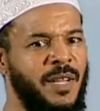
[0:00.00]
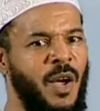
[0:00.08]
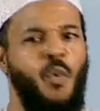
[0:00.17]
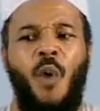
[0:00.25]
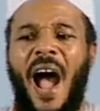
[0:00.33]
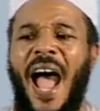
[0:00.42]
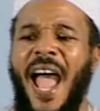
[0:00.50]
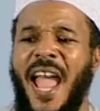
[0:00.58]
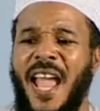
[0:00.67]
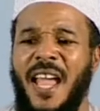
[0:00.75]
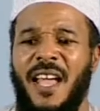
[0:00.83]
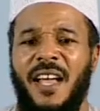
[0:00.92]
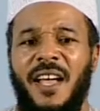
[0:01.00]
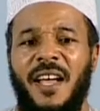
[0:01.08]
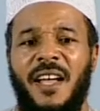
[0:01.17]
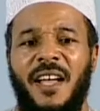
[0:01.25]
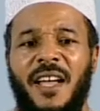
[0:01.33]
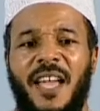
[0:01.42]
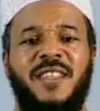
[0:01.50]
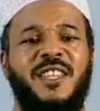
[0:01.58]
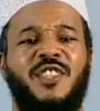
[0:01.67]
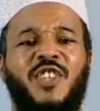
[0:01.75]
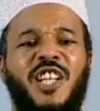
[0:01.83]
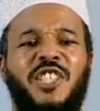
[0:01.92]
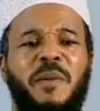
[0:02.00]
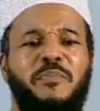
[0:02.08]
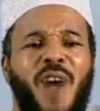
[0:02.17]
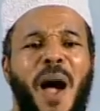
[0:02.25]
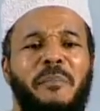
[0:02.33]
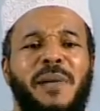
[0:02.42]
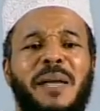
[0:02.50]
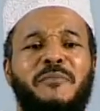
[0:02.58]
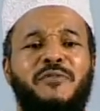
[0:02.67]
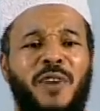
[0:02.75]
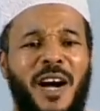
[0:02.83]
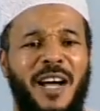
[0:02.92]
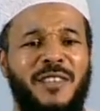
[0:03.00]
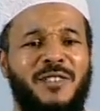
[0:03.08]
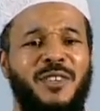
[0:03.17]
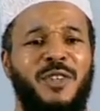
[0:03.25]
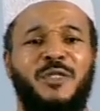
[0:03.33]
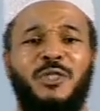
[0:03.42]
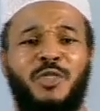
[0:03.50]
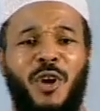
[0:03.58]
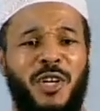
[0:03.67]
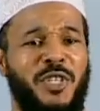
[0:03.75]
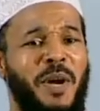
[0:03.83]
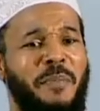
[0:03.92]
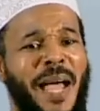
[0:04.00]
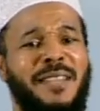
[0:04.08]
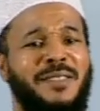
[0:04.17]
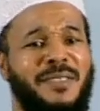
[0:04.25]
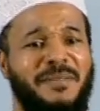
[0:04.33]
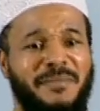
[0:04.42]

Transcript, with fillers: Why is it such a problem for us to shorten our pants?